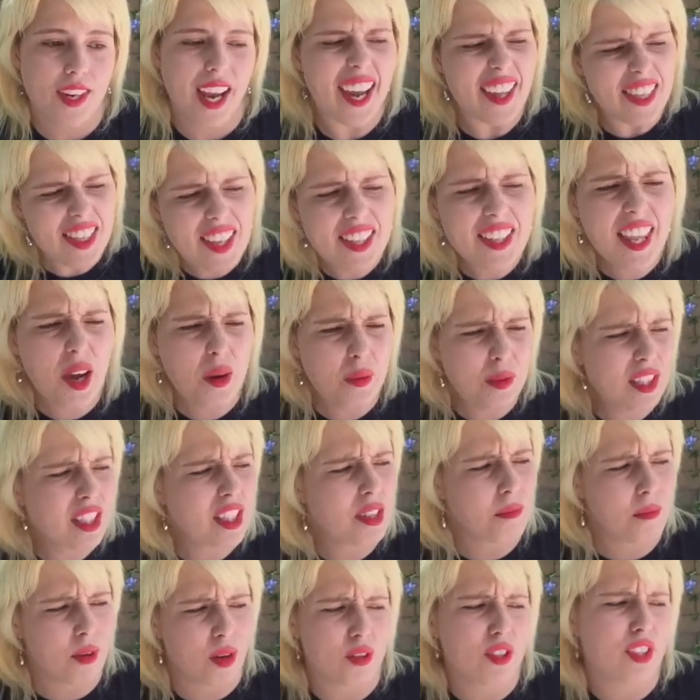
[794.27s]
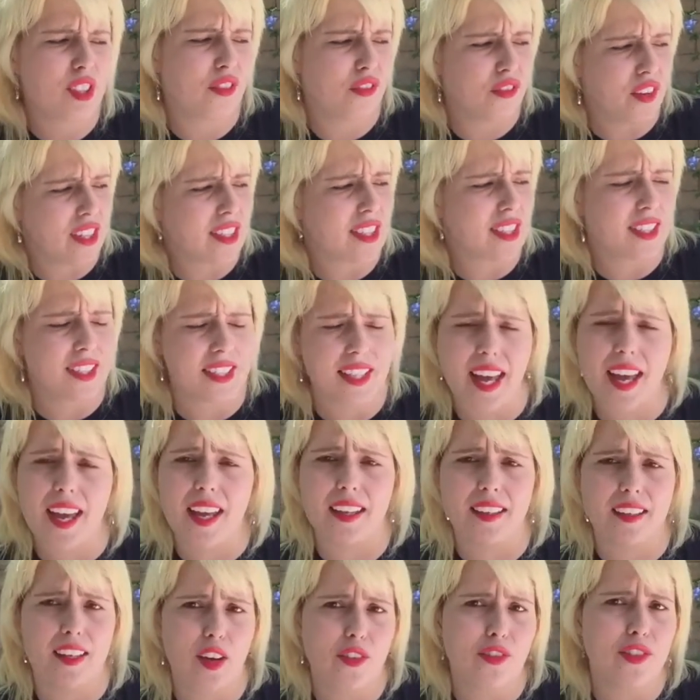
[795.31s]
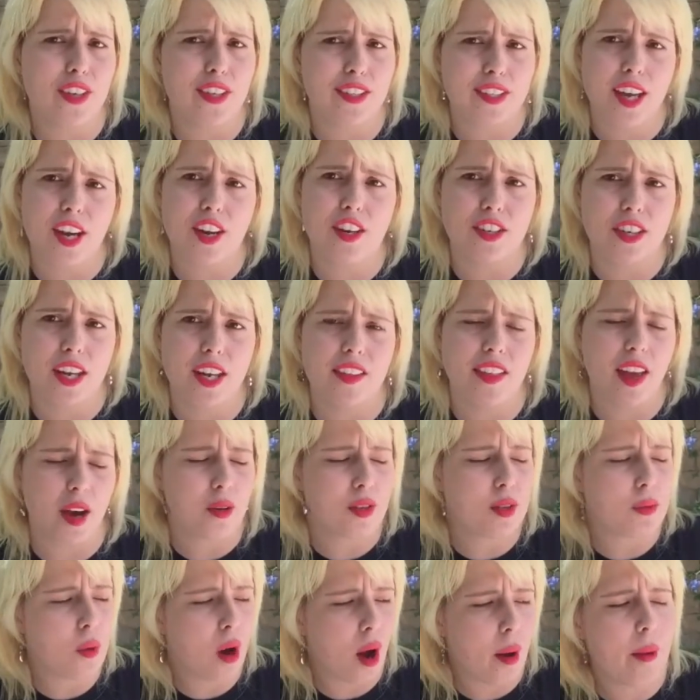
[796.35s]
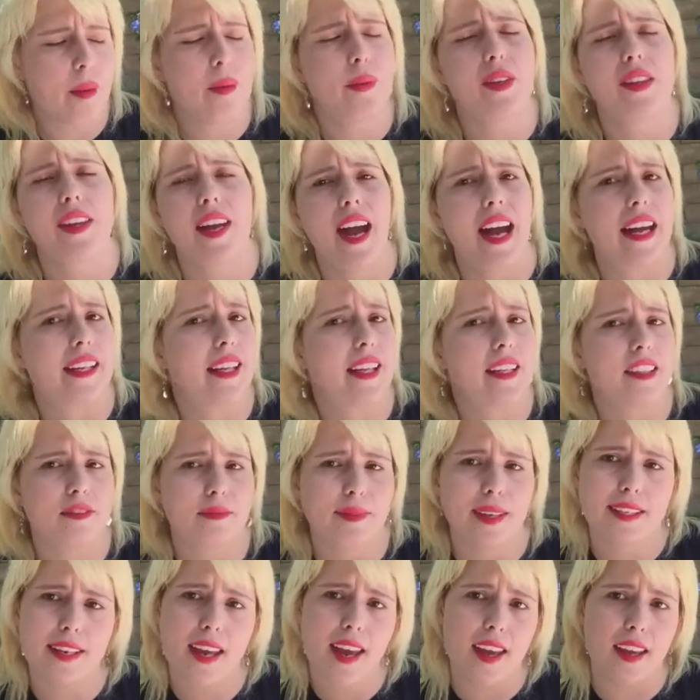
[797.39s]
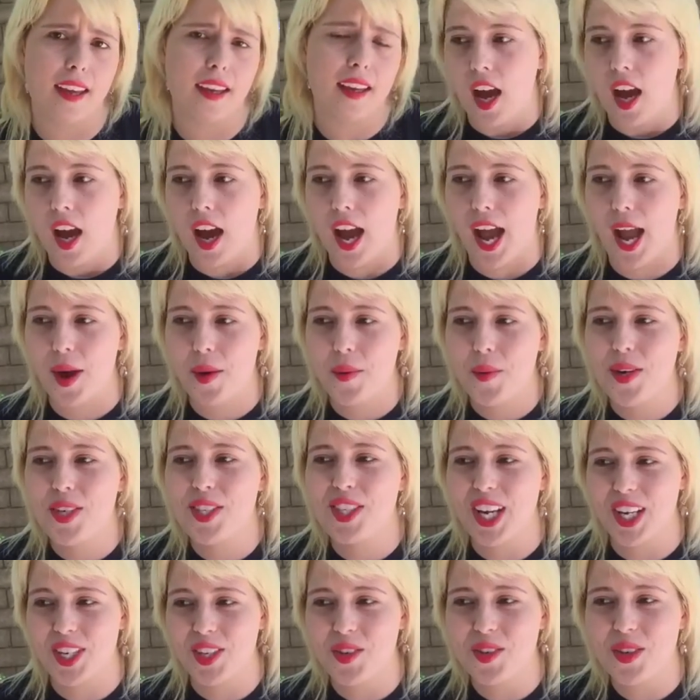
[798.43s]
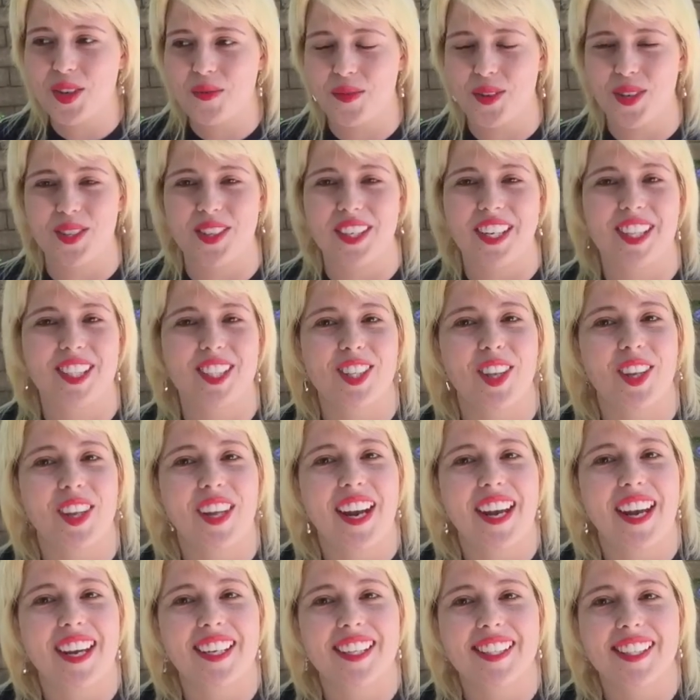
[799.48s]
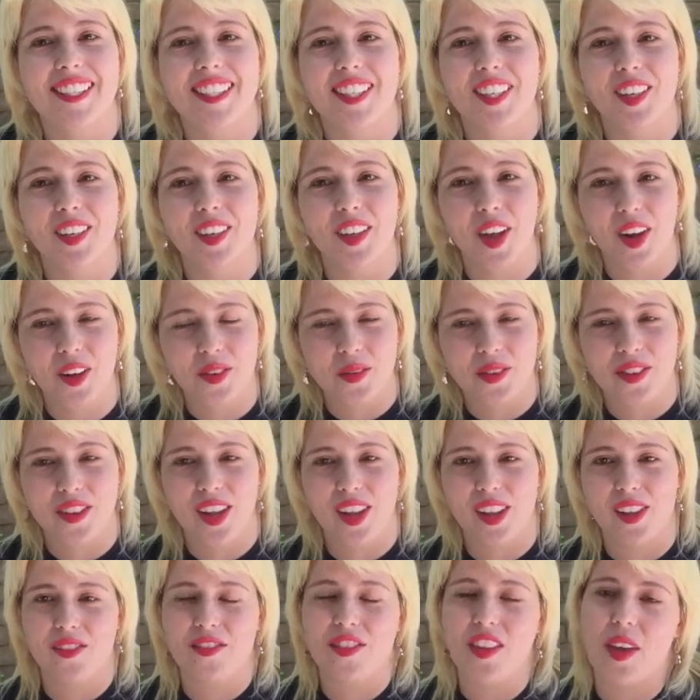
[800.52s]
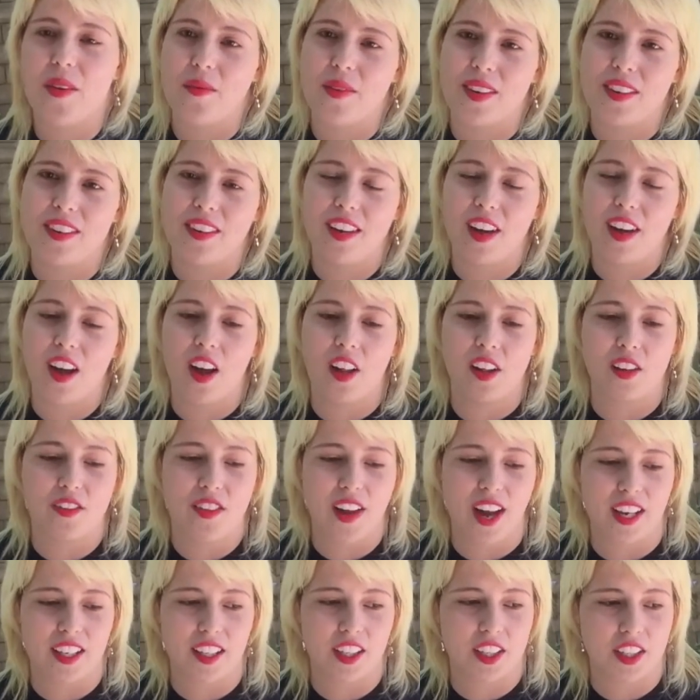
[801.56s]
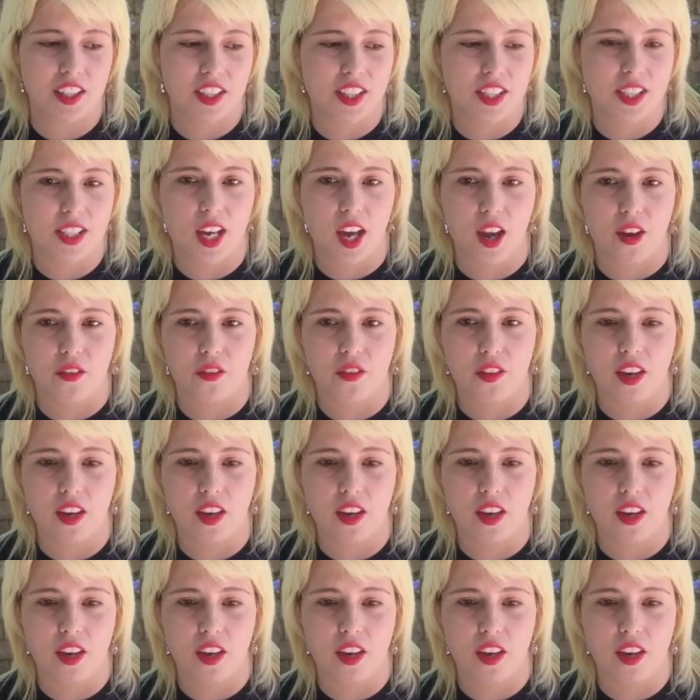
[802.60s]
I think that was the most fun set of the entire day. That was probably the highlight of my day. I wish I knew the music so that I could sing along with all of them and all of that good stuff.